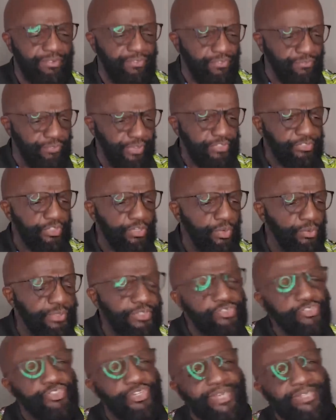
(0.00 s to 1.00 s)
The physical
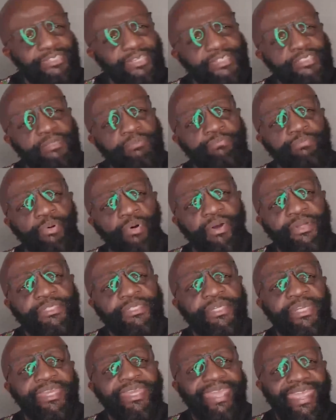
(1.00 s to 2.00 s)
is just as
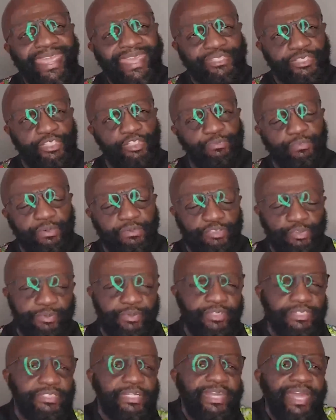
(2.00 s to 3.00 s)
important as the spiritual
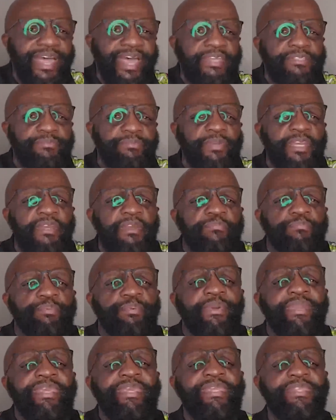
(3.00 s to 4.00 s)
because God
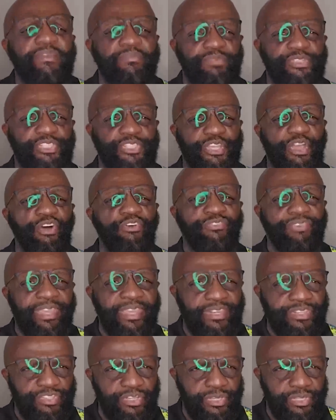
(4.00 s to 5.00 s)
breathed Himself
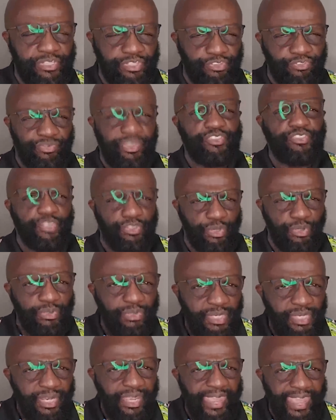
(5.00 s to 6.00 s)
into this
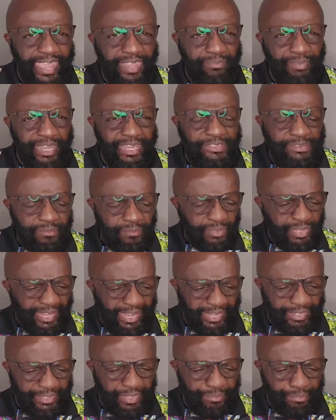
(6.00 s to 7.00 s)
physical, Amen.
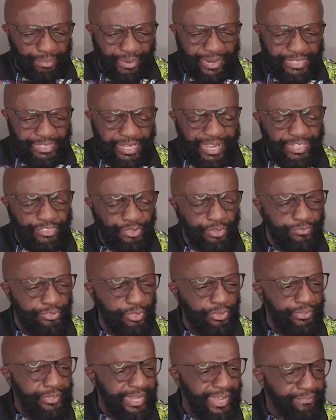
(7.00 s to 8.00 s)
And praise God. So if
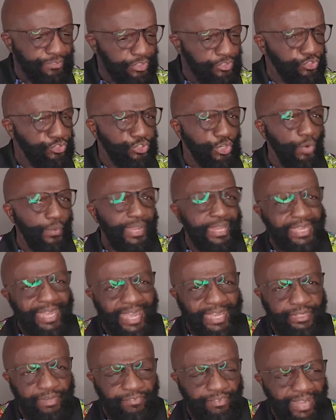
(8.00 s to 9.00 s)
you're going to have the Zoe
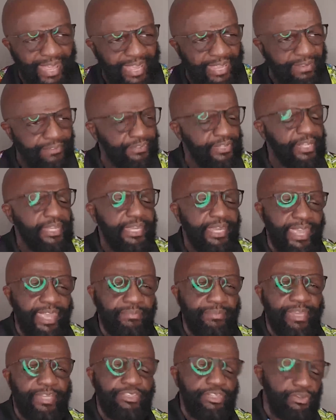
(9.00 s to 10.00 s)
kind of life,
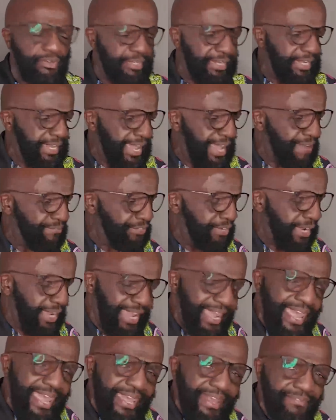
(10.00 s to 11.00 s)
Amen, you're going to have to
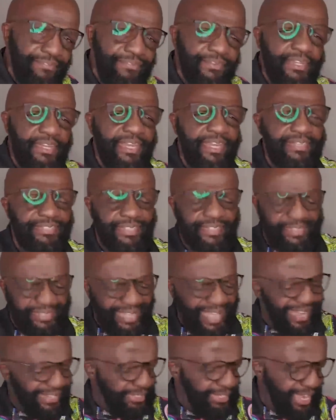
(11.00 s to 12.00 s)
have the
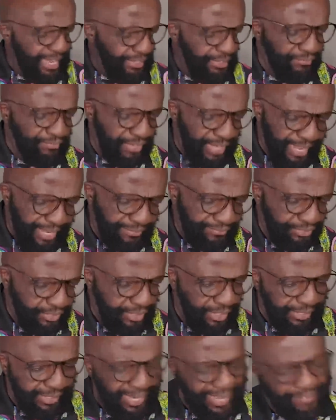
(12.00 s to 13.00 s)
God kind of life, you're
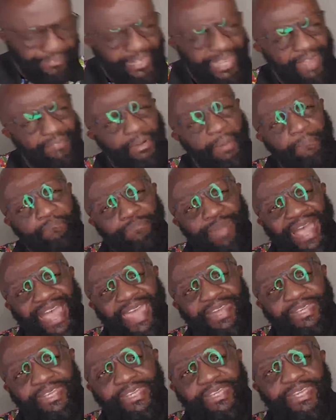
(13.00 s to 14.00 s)
going to have to have a
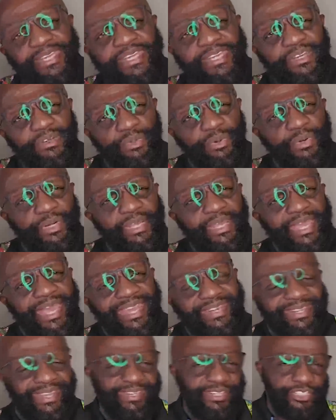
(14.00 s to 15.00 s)
body, glory to
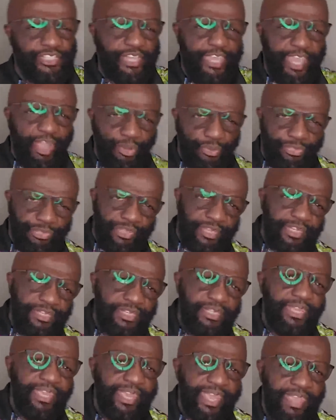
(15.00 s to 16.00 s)
God, that is
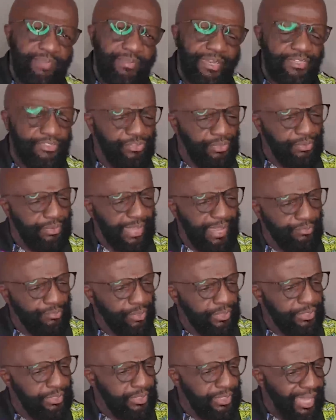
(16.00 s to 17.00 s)
healthy. Amen. So that
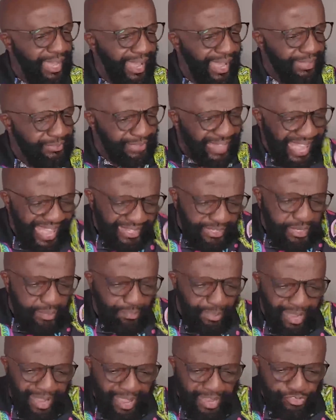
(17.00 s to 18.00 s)
when God
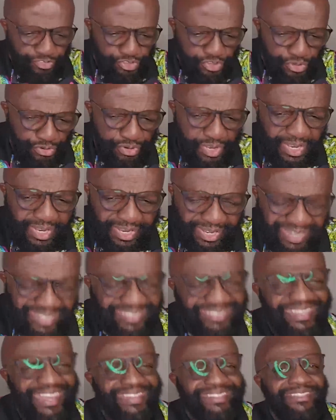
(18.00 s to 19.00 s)
occupies you,
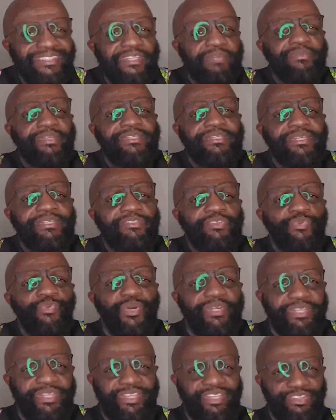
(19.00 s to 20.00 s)
he's not limited to
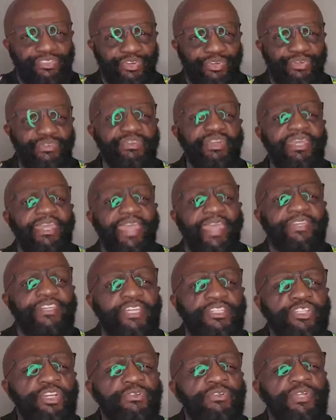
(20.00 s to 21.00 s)
what he can do. And
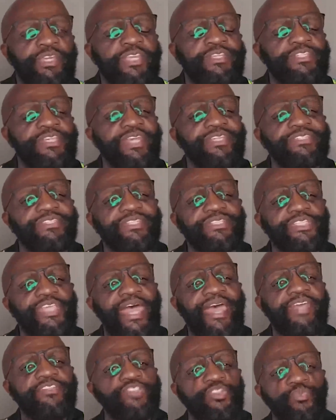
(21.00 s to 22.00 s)
then you, know he says the
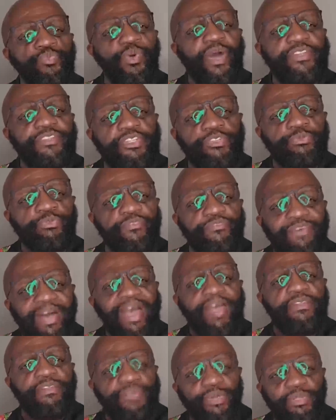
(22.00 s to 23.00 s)
signs and wonders will
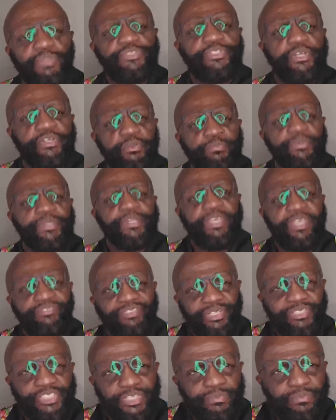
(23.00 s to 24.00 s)
follow those other
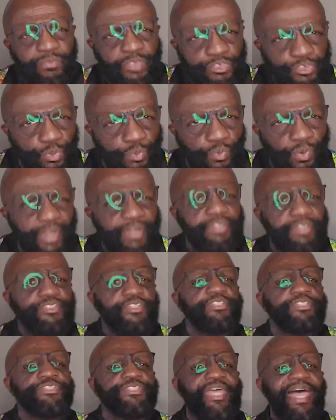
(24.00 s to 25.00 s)
believers. So what is
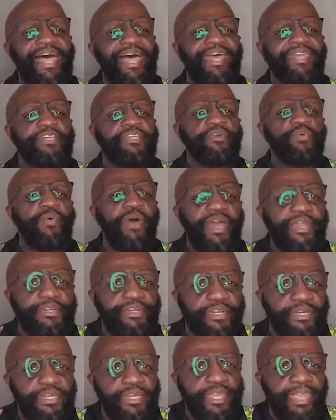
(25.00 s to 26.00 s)
a sign and a
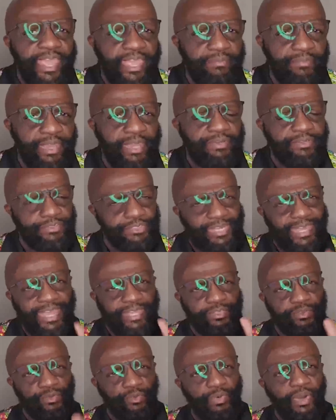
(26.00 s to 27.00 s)
wonder? Amen.
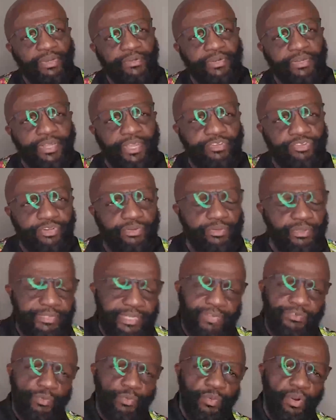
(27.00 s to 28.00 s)
Sign and a wonder that you don't
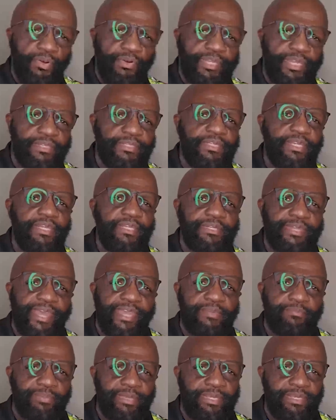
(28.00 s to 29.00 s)
have to walk in
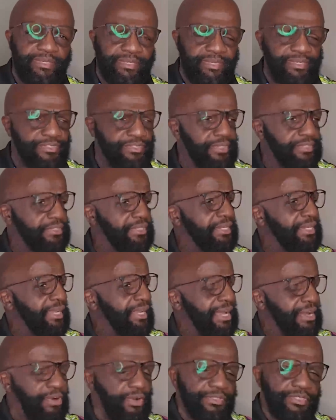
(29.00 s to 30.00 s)
diabetes and
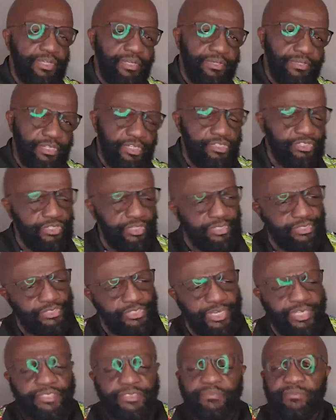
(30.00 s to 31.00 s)
heart conditions
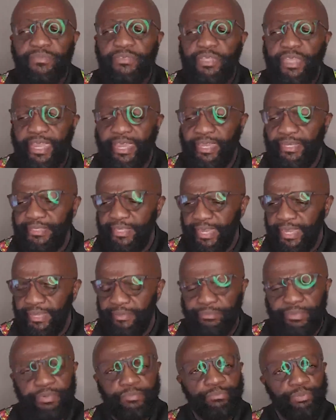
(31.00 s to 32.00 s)
and, and,
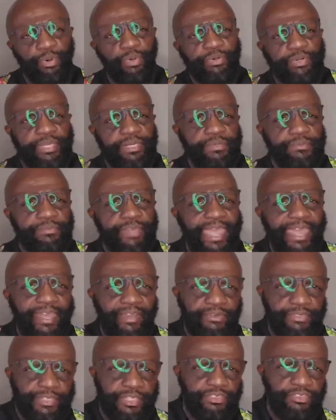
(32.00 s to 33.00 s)
and be broken
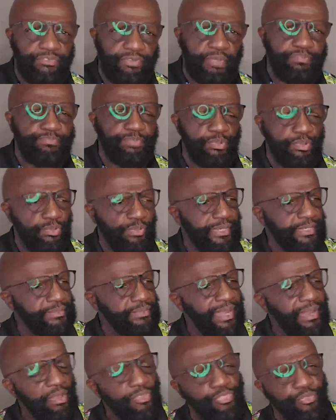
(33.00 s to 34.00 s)
down and crippled
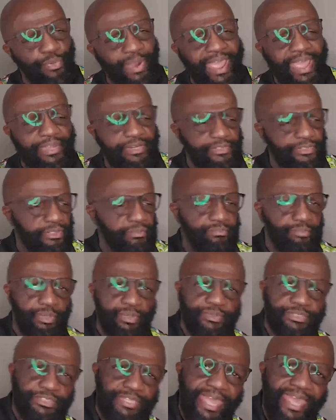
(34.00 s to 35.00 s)
and arthritis and
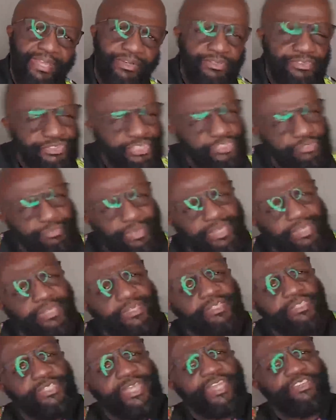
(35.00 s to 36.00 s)
bursitis, just
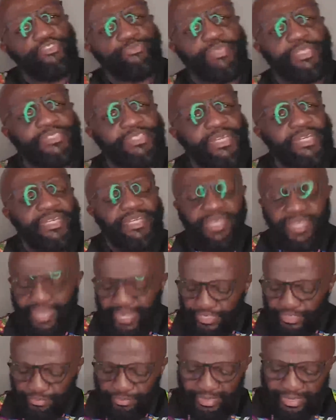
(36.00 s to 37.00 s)
making adjustments.
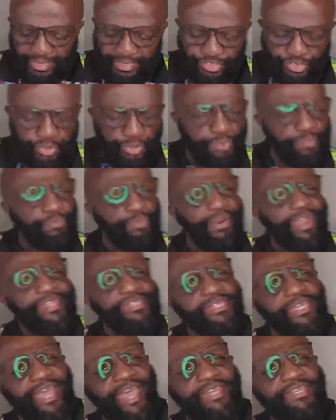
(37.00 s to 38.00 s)
And the man, so
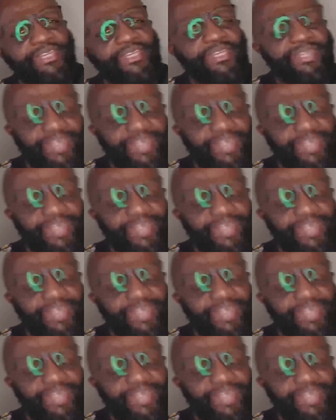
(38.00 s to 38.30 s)
praise God.